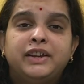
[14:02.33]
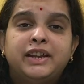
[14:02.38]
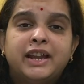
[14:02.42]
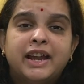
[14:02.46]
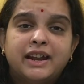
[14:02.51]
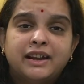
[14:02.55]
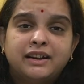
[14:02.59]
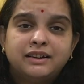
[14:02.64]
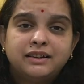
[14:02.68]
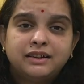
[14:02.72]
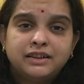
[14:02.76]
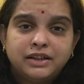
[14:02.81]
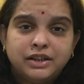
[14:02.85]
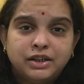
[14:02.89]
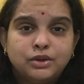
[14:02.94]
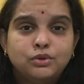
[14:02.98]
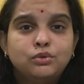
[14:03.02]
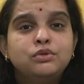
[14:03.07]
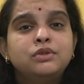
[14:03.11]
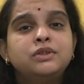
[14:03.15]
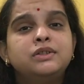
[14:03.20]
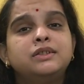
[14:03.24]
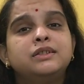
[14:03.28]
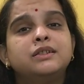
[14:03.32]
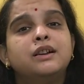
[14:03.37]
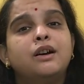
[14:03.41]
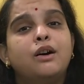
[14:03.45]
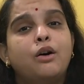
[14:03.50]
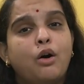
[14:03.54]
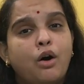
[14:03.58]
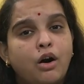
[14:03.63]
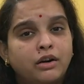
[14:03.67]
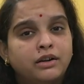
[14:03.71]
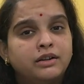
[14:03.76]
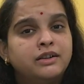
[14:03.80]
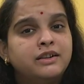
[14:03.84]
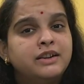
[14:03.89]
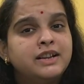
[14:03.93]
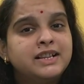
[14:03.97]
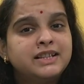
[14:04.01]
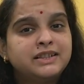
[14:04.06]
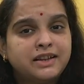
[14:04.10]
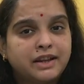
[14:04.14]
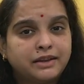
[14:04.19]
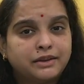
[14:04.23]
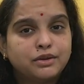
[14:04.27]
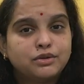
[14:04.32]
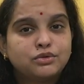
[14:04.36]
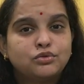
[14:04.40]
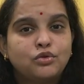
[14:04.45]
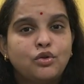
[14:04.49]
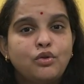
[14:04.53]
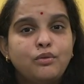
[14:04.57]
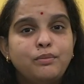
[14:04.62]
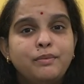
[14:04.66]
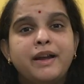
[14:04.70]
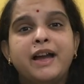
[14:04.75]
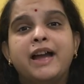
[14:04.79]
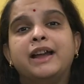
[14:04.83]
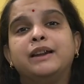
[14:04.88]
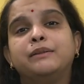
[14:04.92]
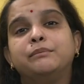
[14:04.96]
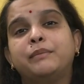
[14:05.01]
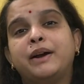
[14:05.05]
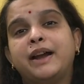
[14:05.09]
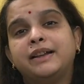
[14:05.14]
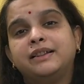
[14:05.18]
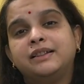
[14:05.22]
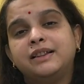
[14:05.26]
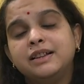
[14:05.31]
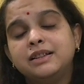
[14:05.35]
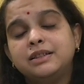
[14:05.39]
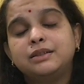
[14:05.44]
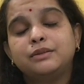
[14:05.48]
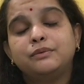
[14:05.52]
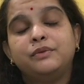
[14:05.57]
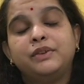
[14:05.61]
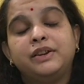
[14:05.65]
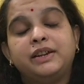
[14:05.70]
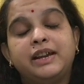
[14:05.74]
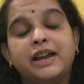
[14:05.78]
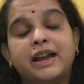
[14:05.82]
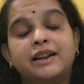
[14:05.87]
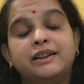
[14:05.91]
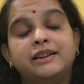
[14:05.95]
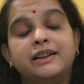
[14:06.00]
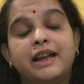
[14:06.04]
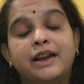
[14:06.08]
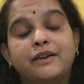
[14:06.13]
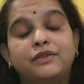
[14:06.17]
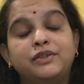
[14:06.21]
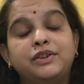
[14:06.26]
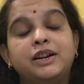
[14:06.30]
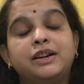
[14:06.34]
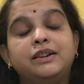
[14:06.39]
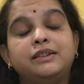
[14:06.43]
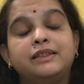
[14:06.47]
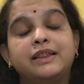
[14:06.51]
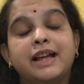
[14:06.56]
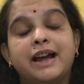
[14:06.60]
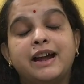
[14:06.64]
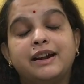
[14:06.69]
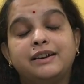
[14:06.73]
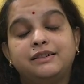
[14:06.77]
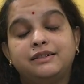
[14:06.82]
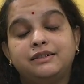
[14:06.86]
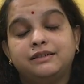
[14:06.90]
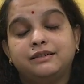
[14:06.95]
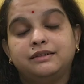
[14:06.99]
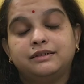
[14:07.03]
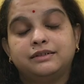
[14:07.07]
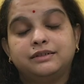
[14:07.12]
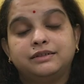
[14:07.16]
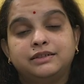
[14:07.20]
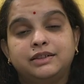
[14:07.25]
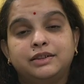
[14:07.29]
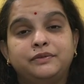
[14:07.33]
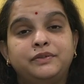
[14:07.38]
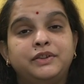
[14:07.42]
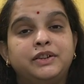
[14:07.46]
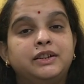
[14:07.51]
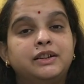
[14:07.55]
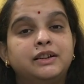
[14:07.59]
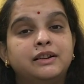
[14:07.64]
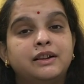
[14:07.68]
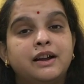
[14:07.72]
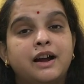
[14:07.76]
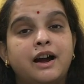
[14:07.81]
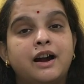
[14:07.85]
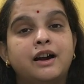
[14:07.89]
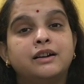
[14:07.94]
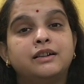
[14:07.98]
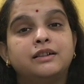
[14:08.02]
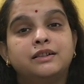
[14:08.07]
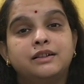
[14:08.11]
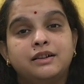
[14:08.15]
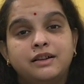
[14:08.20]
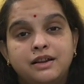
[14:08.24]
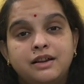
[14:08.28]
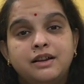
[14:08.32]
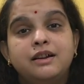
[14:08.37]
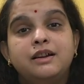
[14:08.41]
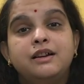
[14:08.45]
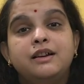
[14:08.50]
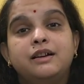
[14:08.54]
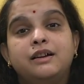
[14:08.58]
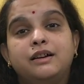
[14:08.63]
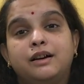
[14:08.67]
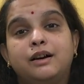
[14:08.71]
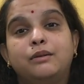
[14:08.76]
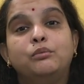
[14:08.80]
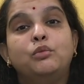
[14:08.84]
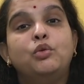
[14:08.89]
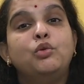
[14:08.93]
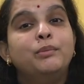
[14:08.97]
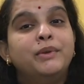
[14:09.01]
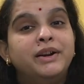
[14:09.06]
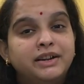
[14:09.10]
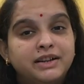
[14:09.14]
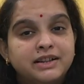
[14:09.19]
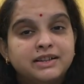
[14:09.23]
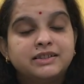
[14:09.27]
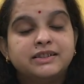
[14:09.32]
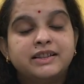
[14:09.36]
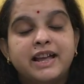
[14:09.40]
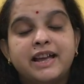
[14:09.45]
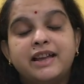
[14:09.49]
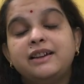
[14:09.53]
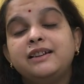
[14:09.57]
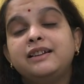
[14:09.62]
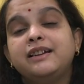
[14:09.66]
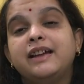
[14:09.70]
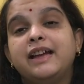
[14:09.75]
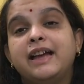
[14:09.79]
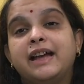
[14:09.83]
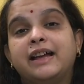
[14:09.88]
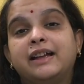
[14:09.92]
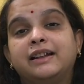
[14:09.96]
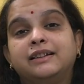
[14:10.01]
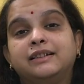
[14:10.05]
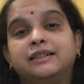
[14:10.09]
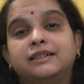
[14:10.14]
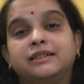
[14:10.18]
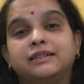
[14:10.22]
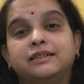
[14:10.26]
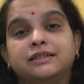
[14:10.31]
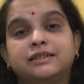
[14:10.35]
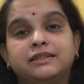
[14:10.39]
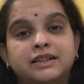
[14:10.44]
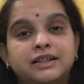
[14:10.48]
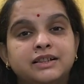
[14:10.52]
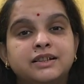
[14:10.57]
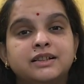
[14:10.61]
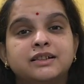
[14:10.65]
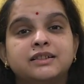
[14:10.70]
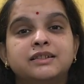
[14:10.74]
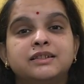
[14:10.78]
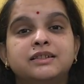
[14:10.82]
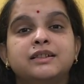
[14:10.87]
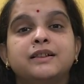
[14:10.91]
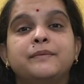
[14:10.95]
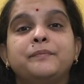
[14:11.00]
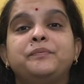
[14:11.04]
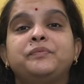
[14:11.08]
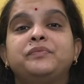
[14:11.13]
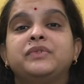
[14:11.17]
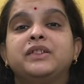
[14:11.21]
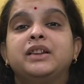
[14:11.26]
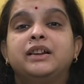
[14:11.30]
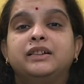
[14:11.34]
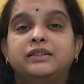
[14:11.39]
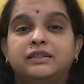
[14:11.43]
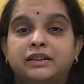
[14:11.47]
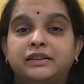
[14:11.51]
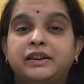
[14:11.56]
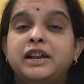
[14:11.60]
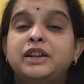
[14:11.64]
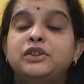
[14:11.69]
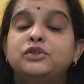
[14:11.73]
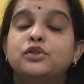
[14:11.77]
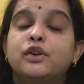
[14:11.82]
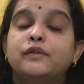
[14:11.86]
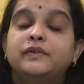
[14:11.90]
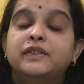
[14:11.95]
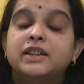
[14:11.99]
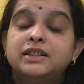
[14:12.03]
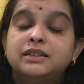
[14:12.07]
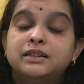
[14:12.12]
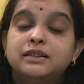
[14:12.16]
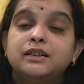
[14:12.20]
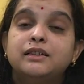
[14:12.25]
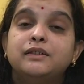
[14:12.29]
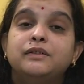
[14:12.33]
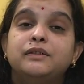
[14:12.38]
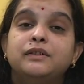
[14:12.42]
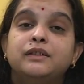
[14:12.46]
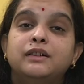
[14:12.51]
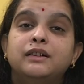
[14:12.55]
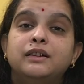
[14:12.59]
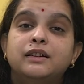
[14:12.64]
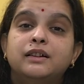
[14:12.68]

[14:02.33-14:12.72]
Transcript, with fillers: we can use ordinary stethoscope, and by this we can evident that the fetal heart movement is there, and this is the range of this